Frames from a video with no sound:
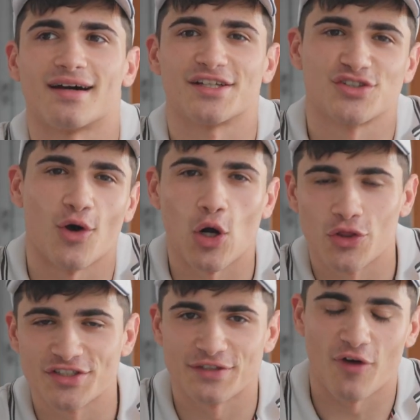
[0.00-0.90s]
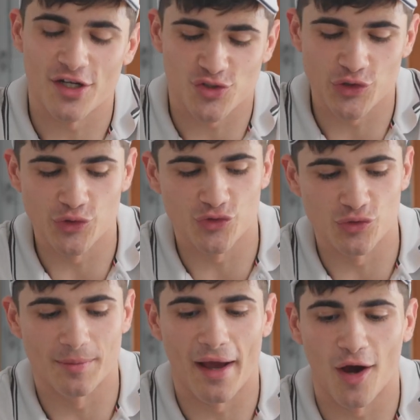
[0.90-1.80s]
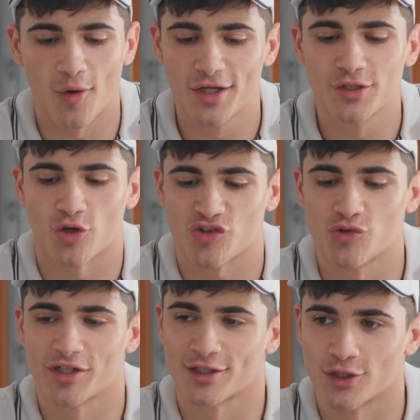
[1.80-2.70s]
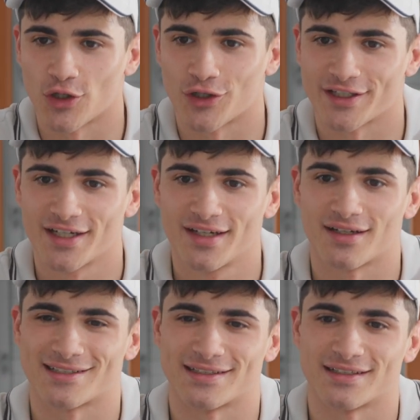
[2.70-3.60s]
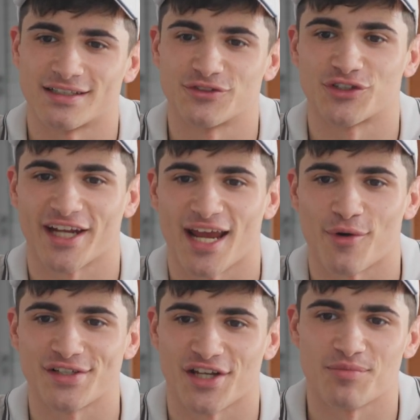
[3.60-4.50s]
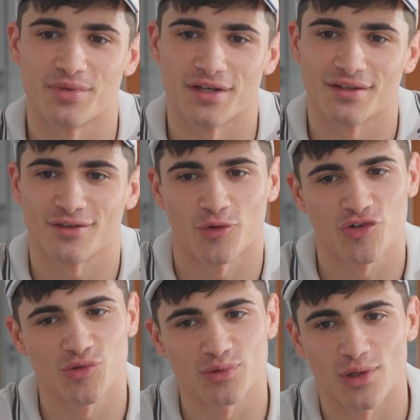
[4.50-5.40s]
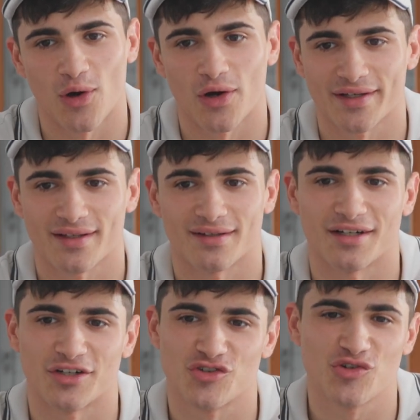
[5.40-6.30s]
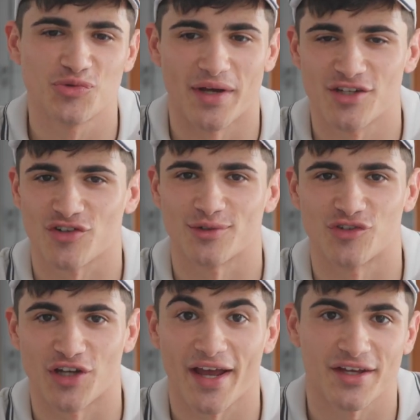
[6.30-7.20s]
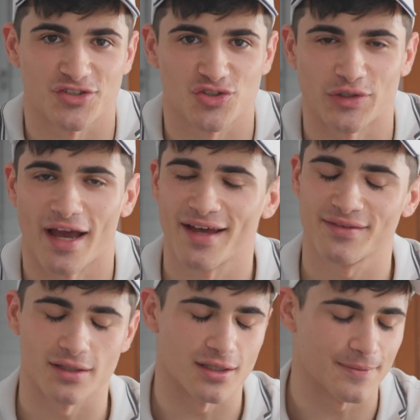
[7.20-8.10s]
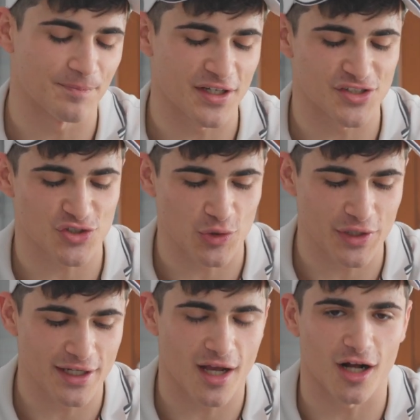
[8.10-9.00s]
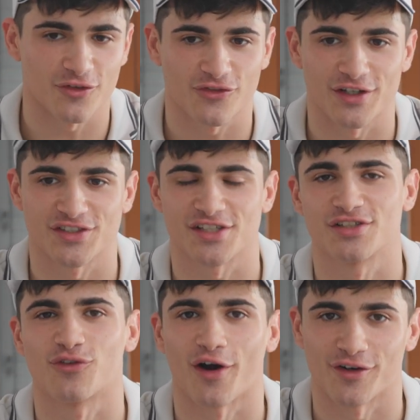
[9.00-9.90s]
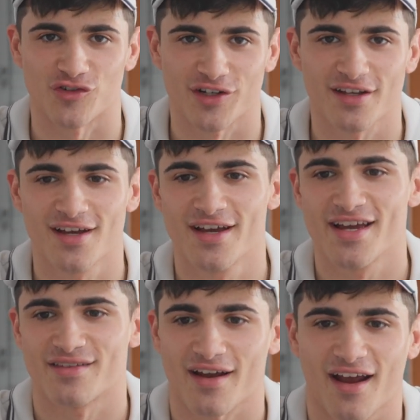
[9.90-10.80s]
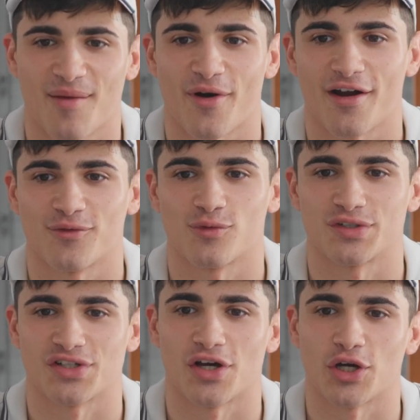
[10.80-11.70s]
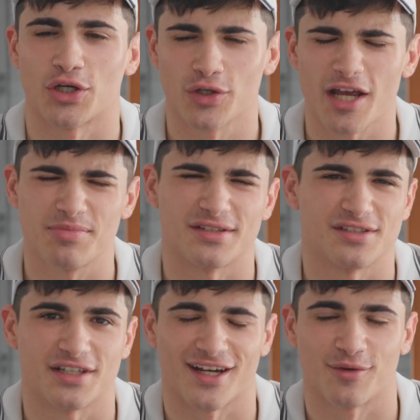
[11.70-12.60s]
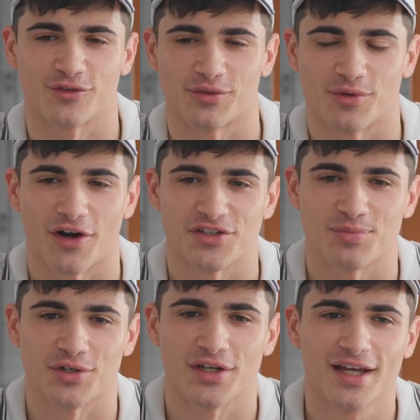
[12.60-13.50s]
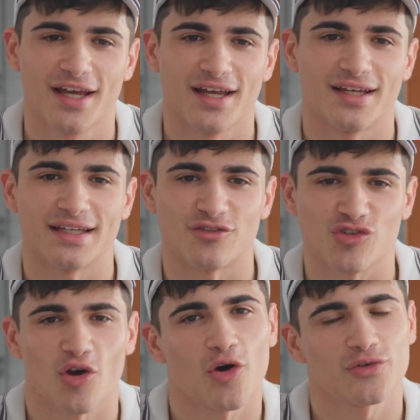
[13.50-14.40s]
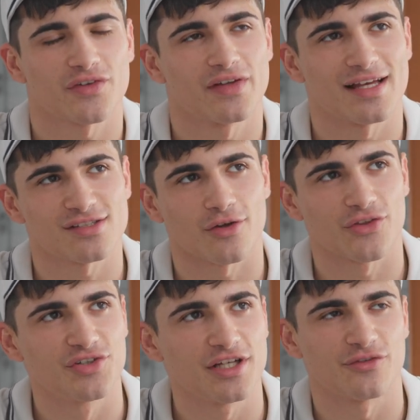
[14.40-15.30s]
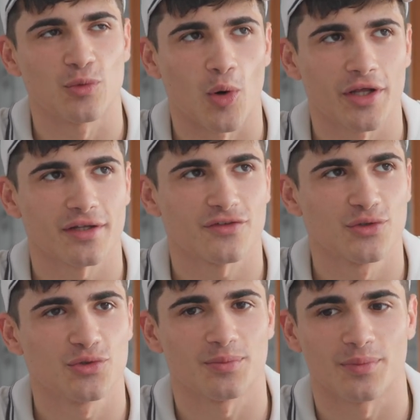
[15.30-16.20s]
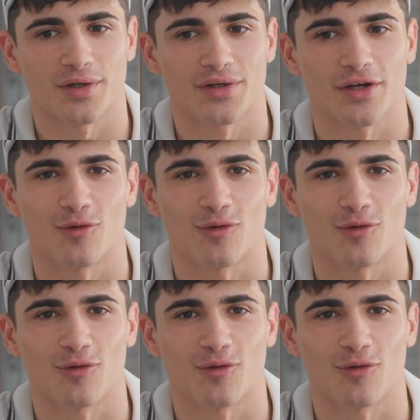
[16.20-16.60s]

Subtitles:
saw all this advice on YouTube about not shooting log. If your camera is 8-bit, don't shoot log, shoot HLG. I had a Sony Alpha 6400. That camera was a good APS-C camera for the price, but it shot S-Log3 if you wanted it to, but it